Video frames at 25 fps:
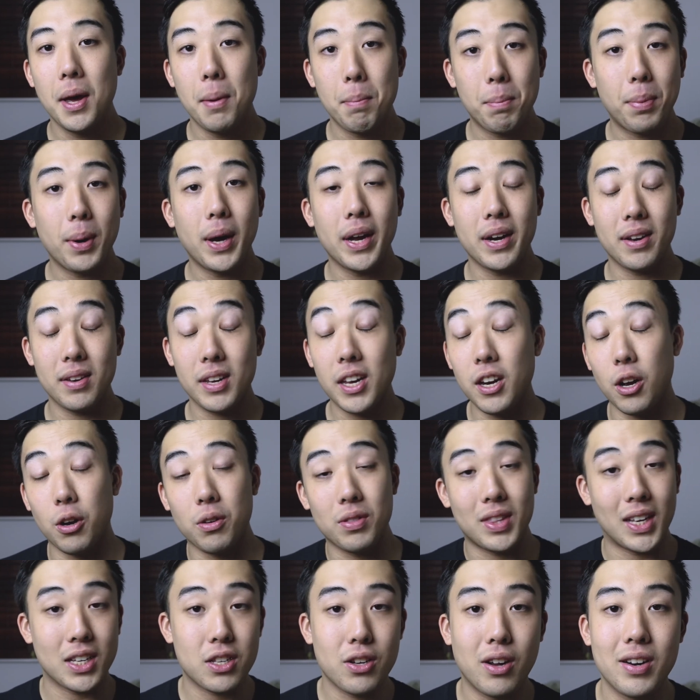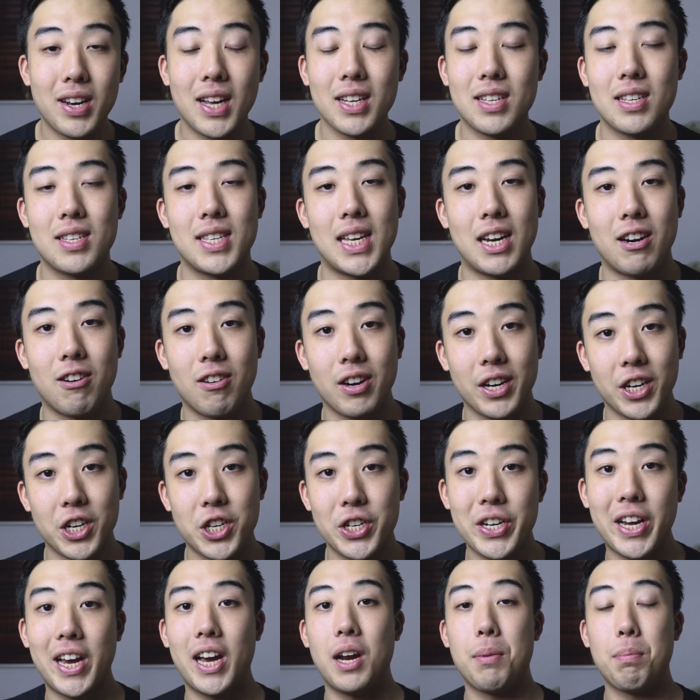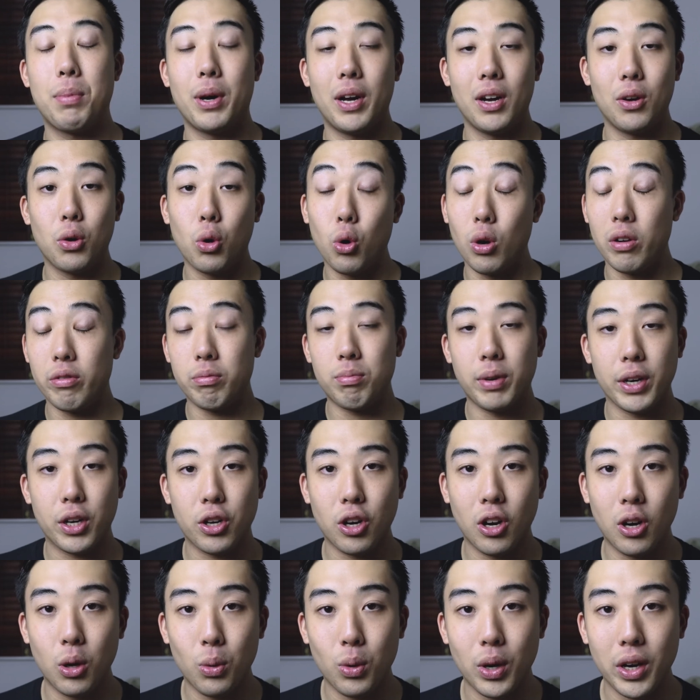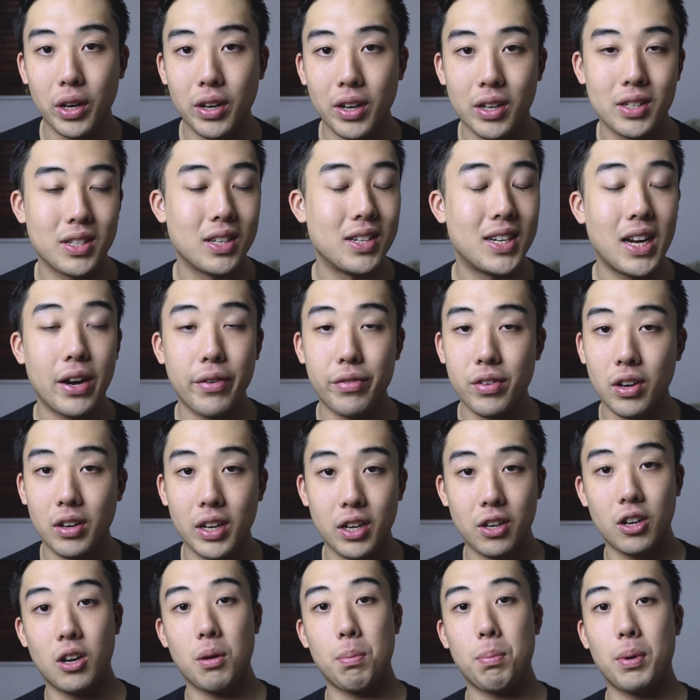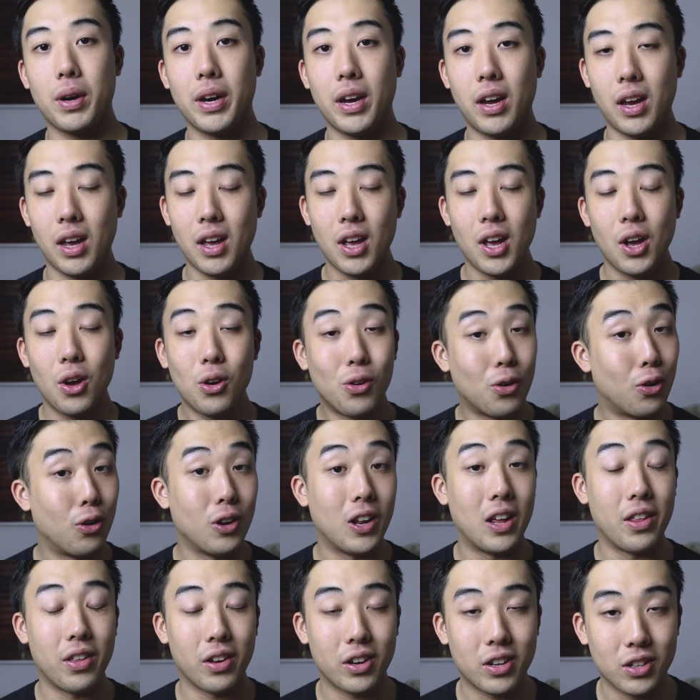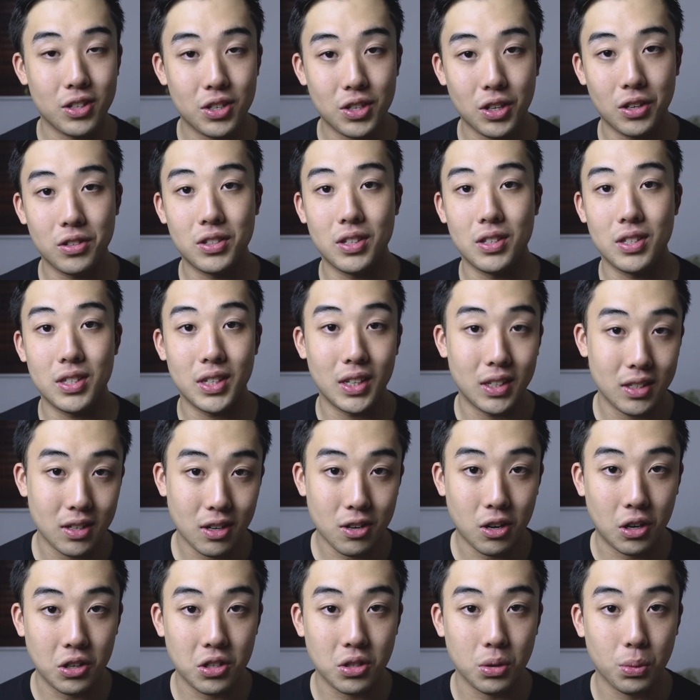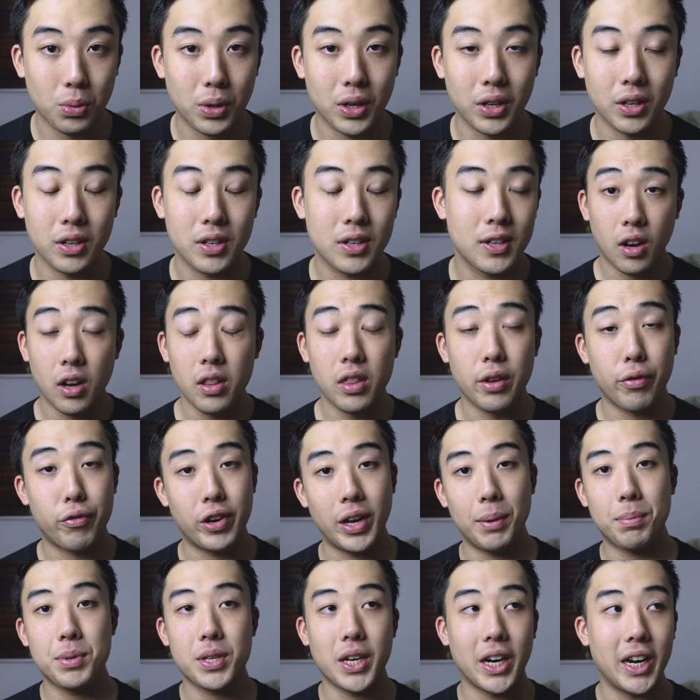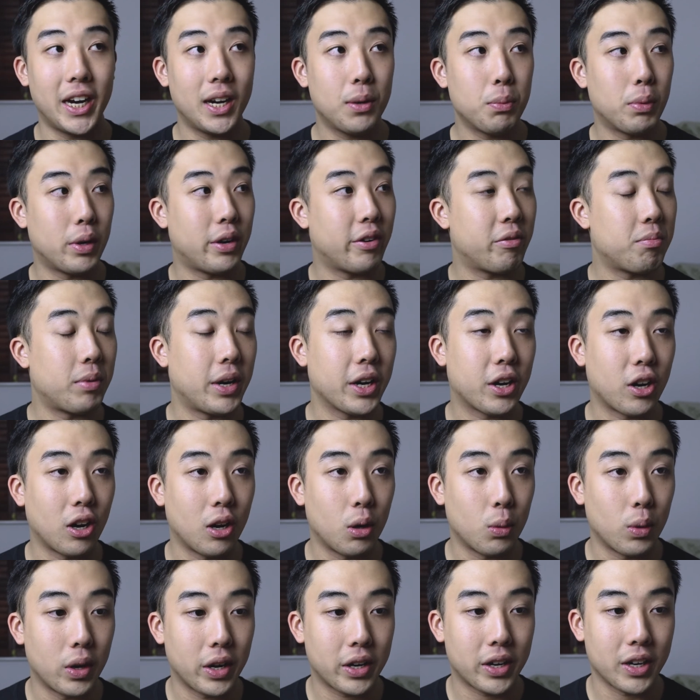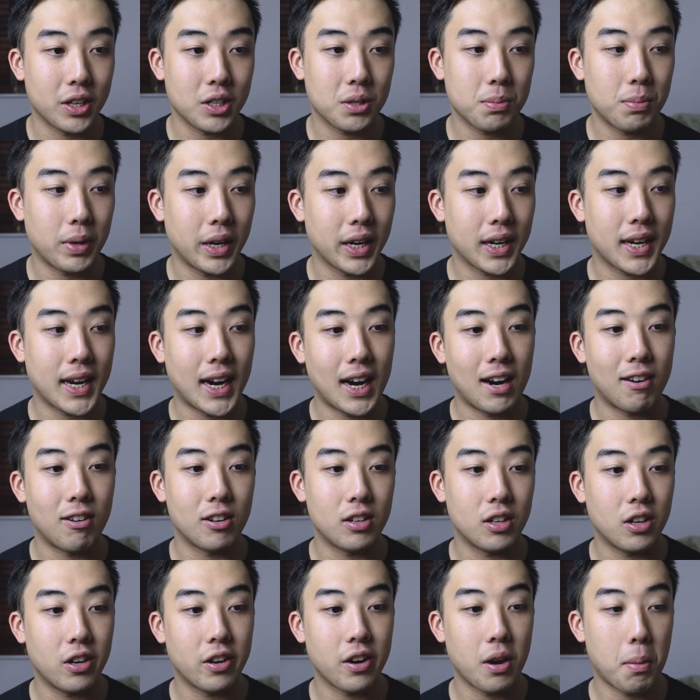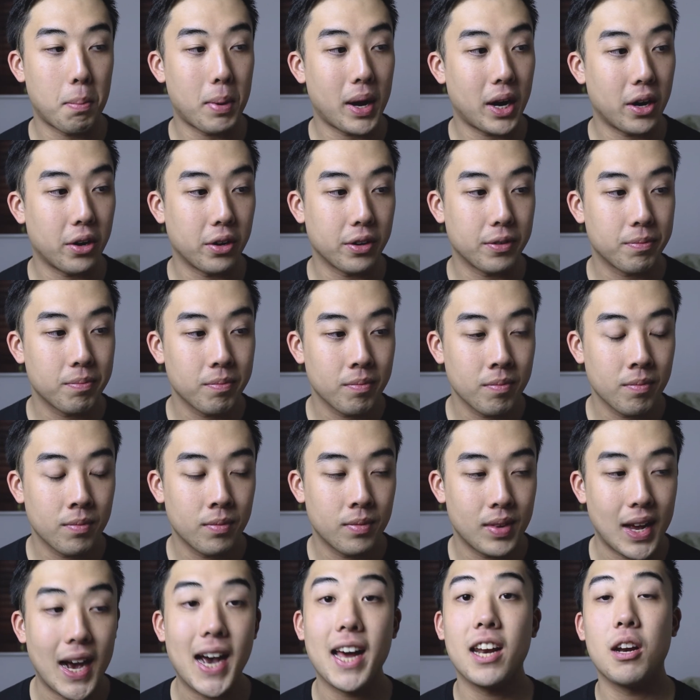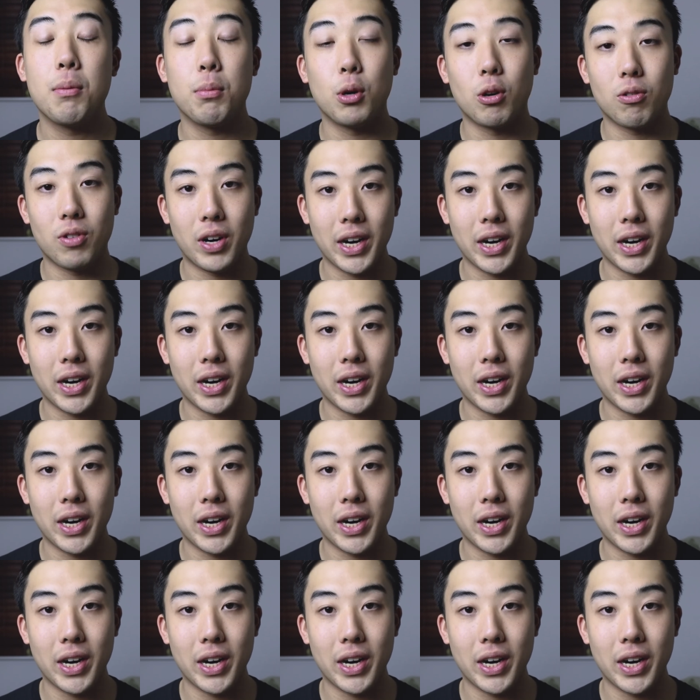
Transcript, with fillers: But you know, that's not necessarily shared by all of my co-workers and definitely not by all other consultancies across the world. On the flip side, one of my co-workers might care a lot about animal